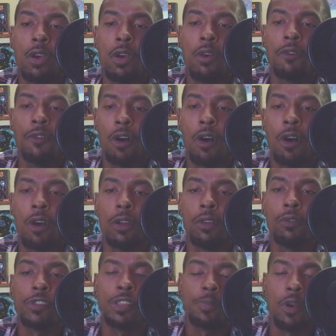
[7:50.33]
fawn,
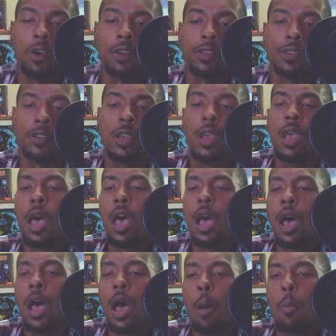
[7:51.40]
response.
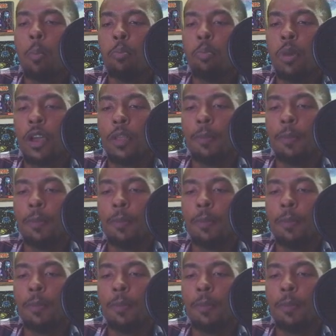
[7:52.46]
But